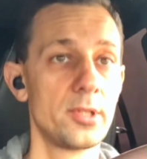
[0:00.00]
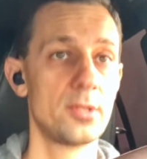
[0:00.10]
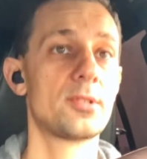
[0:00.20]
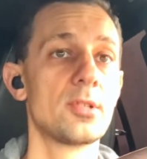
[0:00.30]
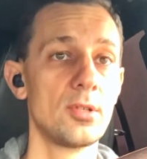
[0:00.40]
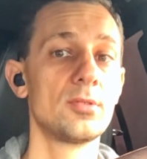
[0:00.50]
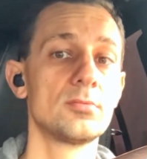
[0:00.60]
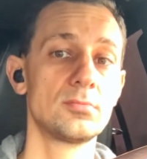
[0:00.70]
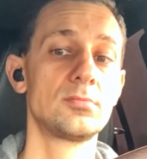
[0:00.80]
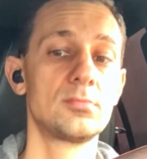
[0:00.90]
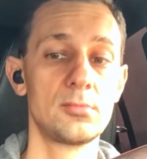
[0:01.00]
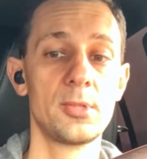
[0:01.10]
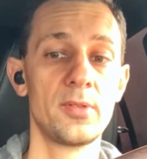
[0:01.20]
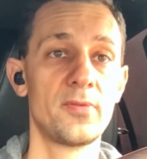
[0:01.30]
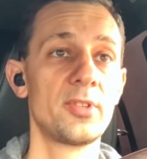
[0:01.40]
So
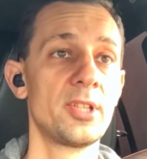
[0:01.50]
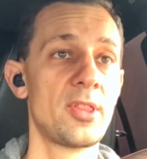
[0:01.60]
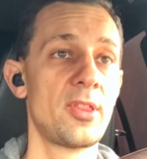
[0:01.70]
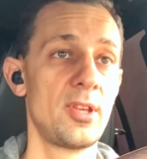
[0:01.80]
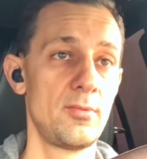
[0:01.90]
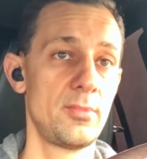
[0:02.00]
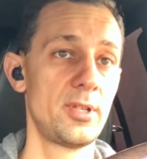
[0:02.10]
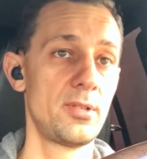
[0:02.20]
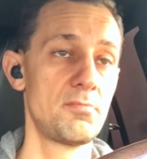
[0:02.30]
none for nothing, but